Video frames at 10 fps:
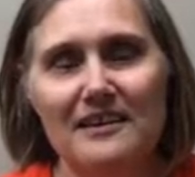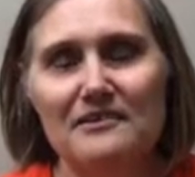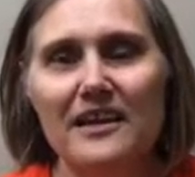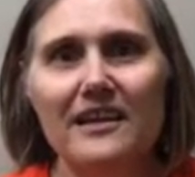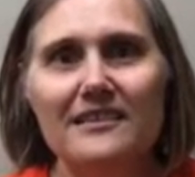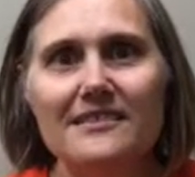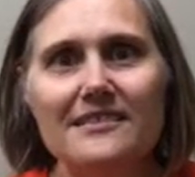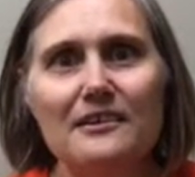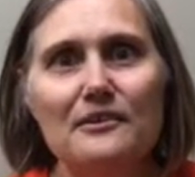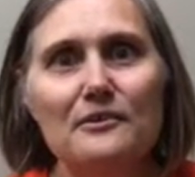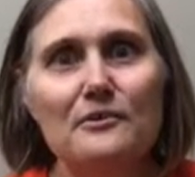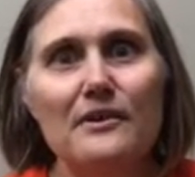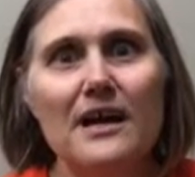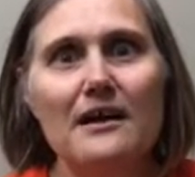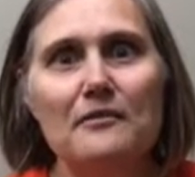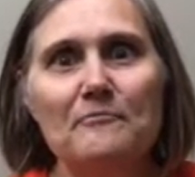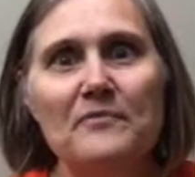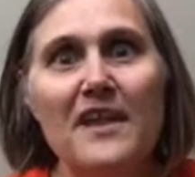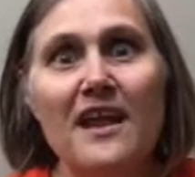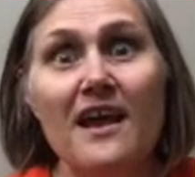Okay, so
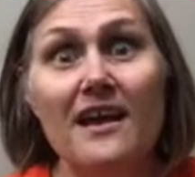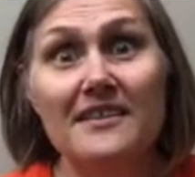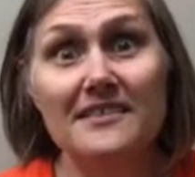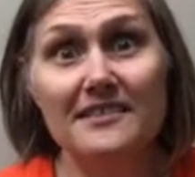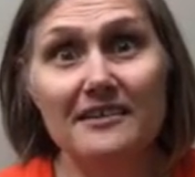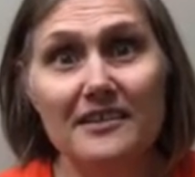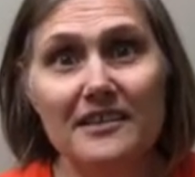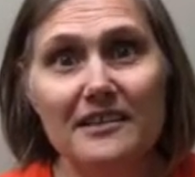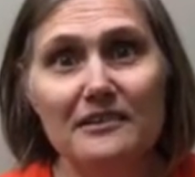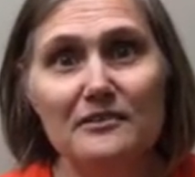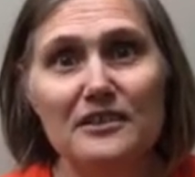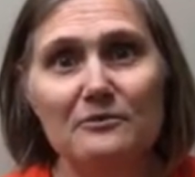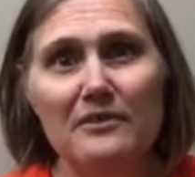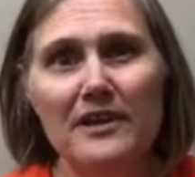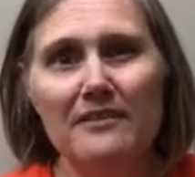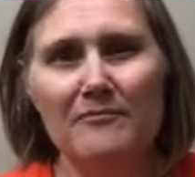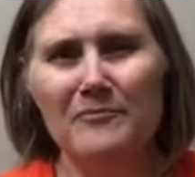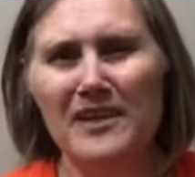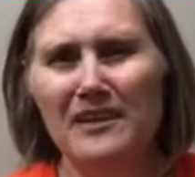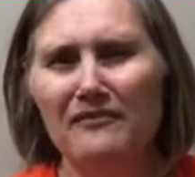I started out with
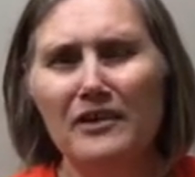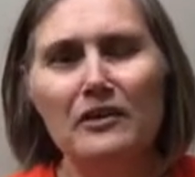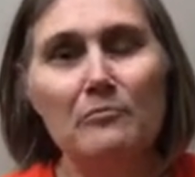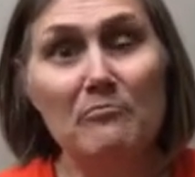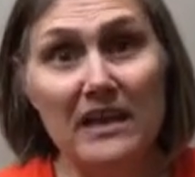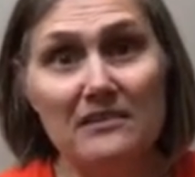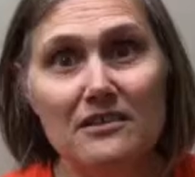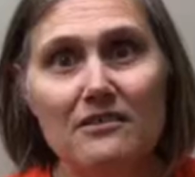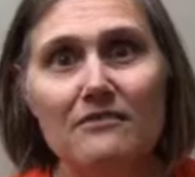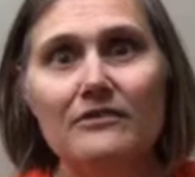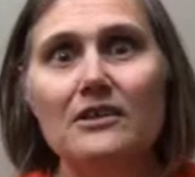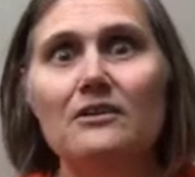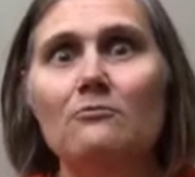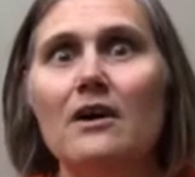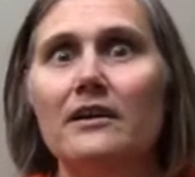being very bent over, walking